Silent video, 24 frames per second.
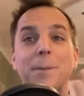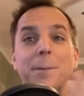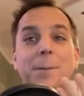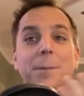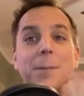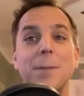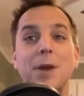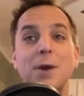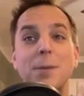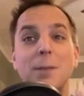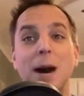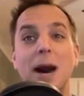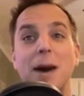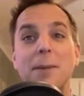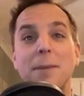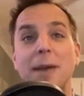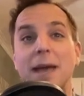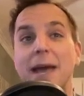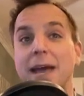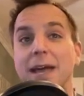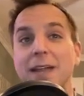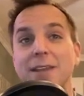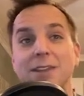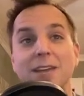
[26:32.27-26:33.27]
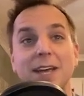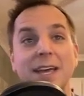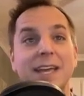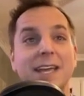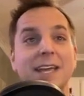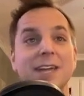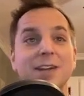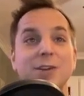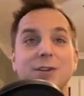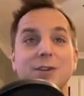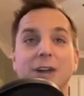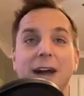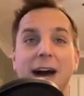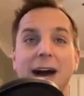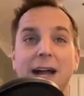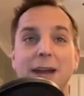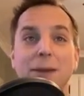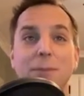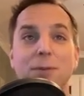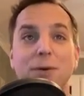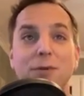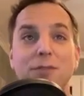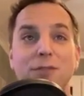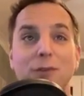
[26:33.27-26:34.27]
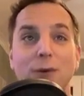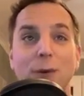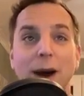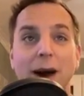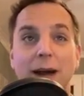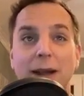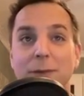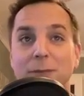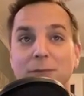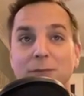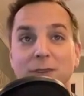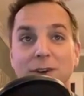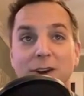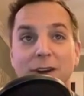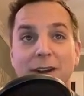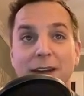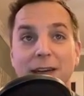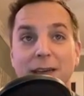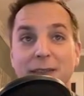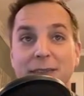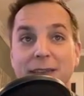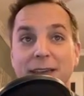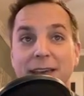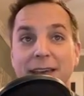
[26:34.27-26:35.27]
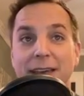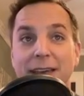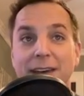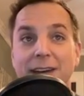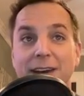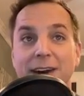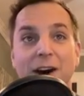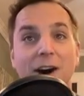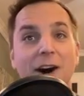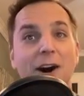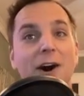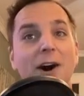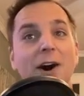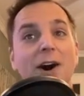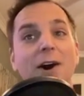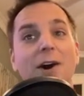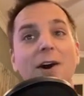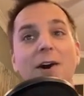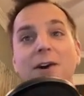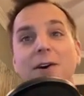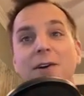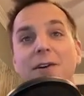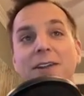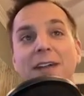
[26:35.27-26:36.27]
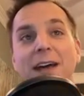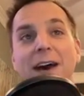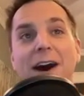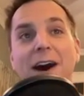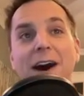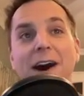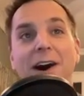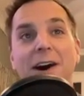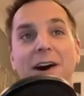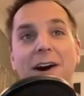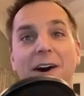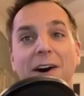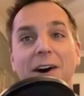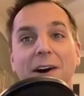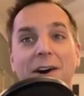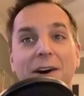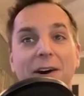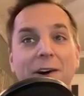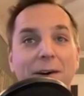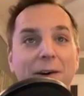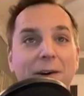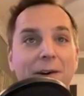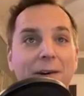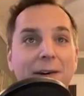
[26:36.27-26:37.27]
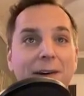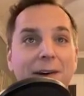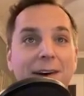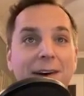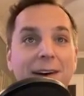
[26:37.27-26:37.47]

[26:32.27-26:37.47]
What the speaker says: come on, man, like, you gotta put Fouad up front, I think. Oh, no.